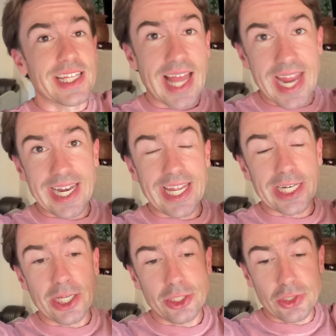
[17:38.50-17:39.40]

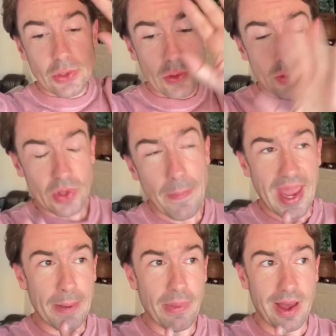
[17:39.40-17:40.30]
lining to the
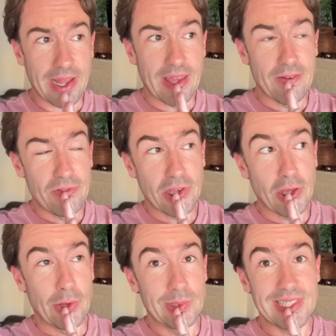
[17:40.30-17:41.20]
main body of the
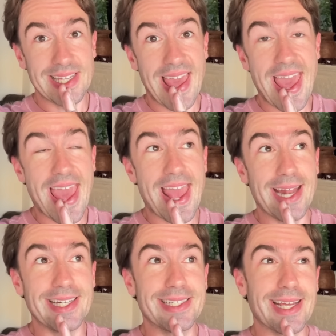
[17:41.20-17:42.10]
coat.
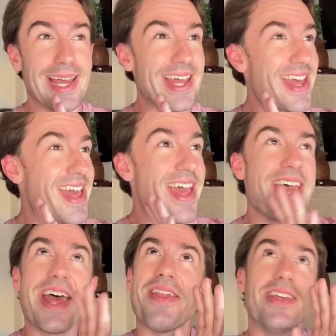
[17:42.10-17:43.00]
And
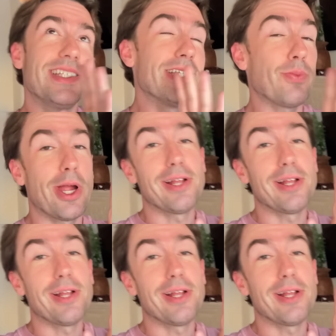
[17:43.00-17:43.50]
this is where